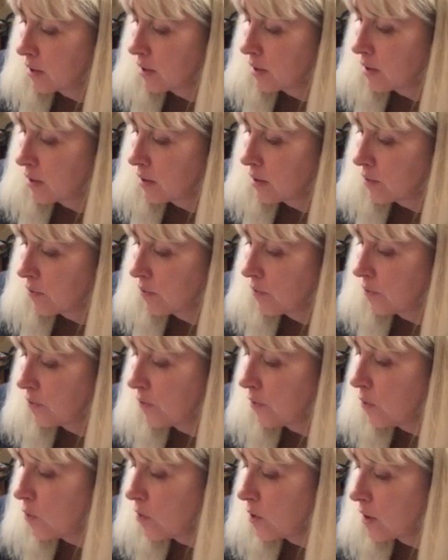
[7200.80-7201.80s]

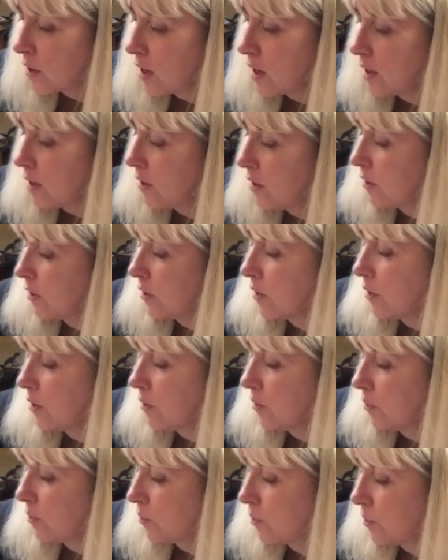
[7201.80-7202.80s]
floor color
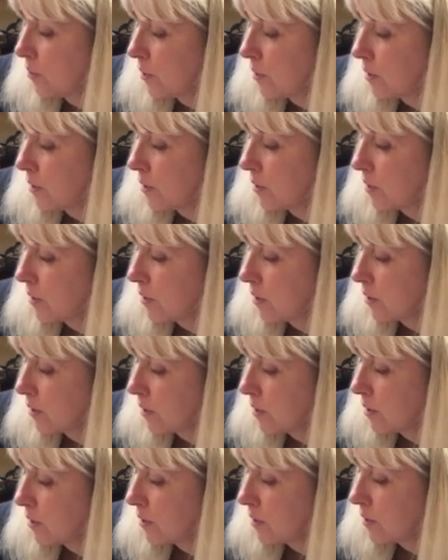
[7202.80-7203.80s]
or
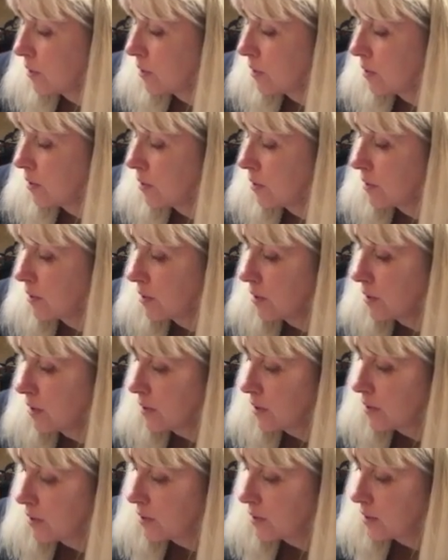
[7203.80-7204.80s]

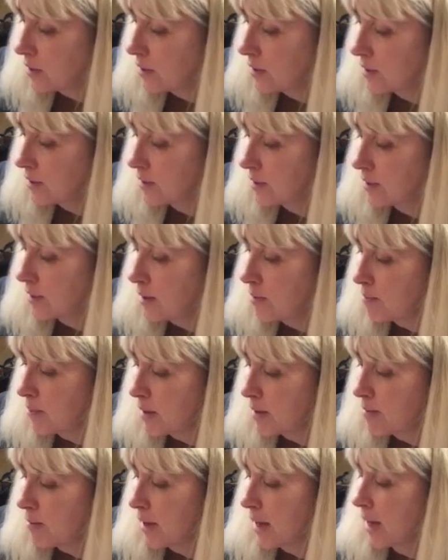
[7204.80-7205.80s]
just
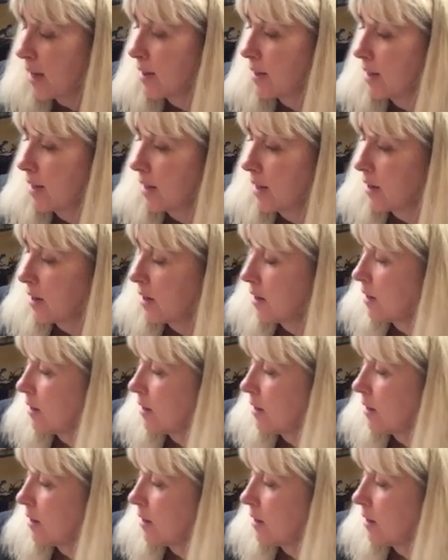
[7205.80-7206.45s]
something back there.